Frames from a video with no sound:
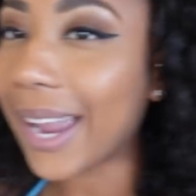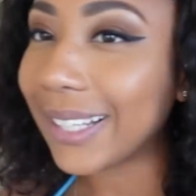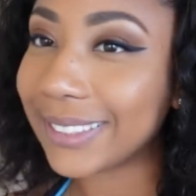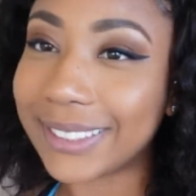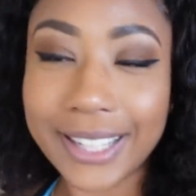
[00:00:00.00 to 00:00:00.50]

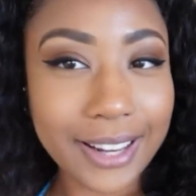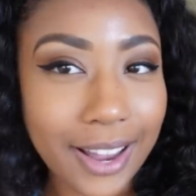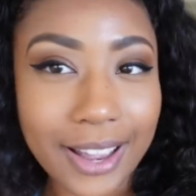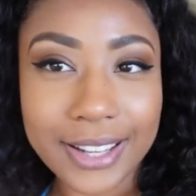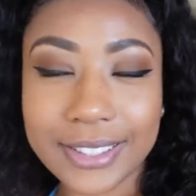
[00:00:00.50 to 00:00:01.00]
at
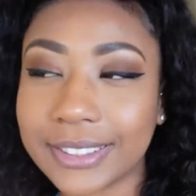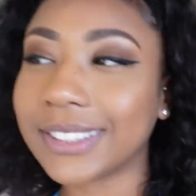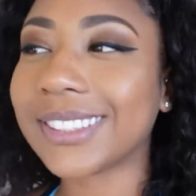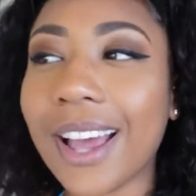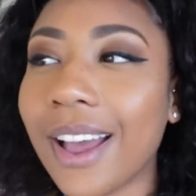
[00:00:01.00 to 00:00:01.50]

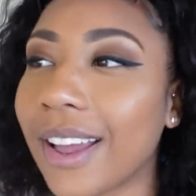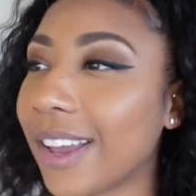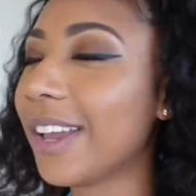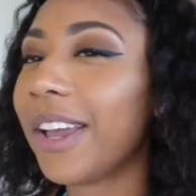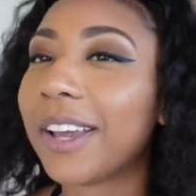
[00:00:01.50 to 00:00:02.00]
Tia's
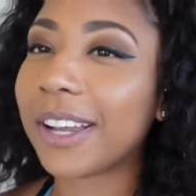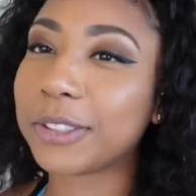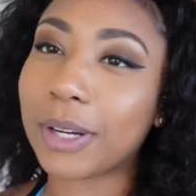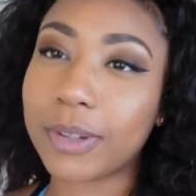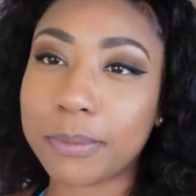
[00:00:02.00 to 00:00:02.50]

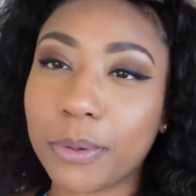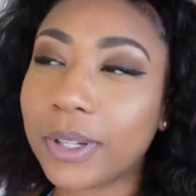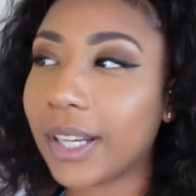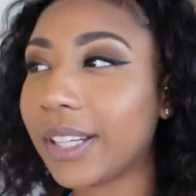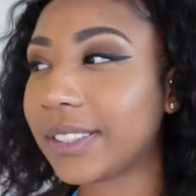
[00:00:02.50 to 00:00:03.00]
because we're having a pool
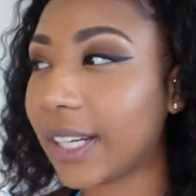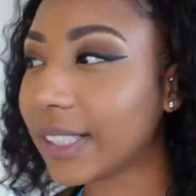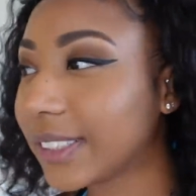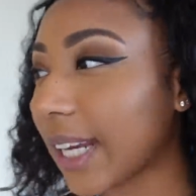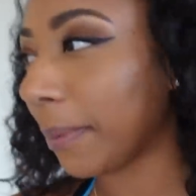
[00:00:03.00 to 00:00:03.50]
day.
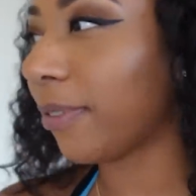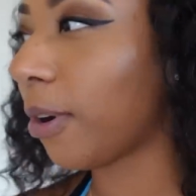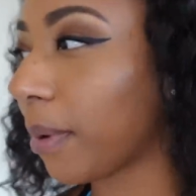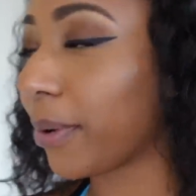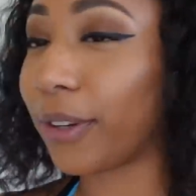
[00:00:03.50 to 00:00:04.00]
Today's the day
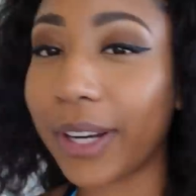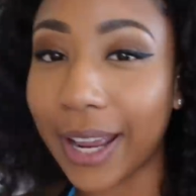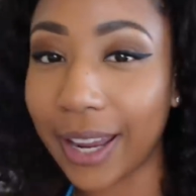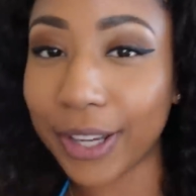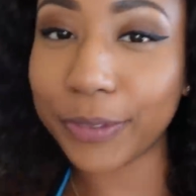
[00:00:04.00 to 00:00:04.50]
before Memorial
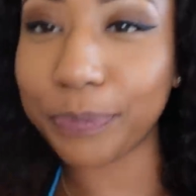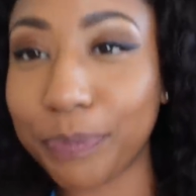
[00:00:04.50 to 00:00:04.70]
Day.